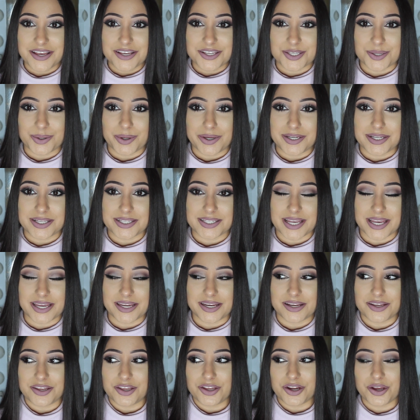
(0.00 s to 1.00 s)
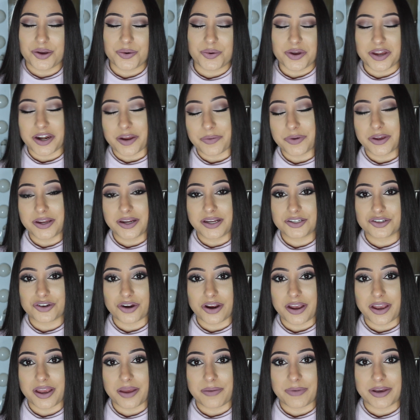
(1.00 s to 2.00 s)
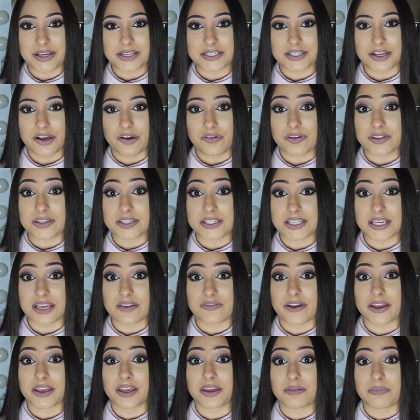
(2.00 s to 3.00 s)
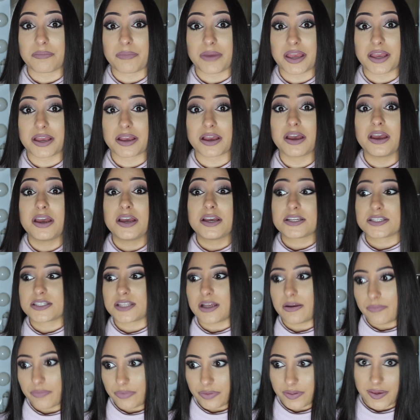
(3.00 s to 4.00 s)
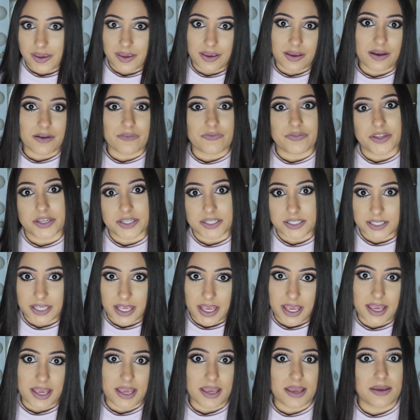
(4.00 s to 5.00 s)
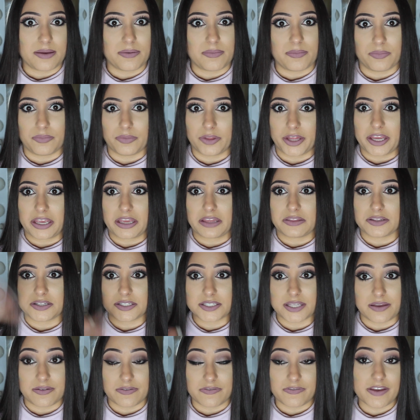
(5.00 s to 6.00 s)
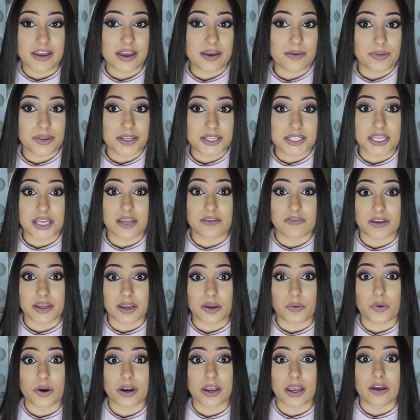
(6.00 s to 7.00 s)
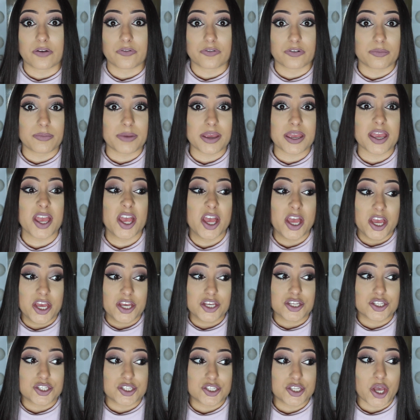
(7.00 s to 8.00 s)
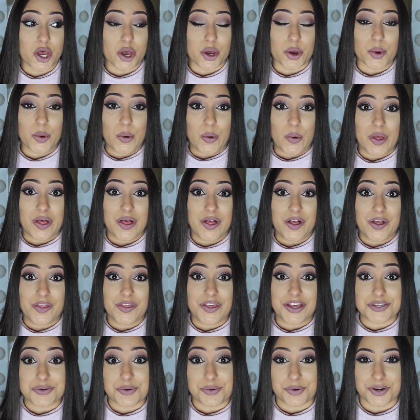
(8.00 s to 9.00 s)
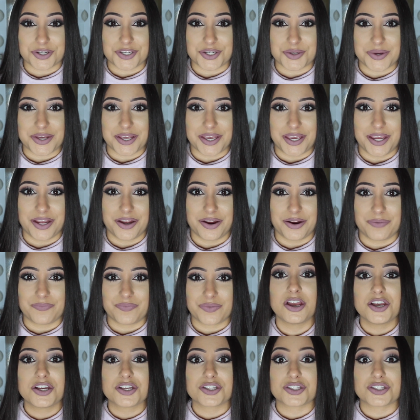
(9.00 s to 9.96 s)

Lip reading: So I decided, you know what, I'm gonna try it myself and see if I could make something of the same, like in the same family, see if it could work out for me. So that's what we're doing here.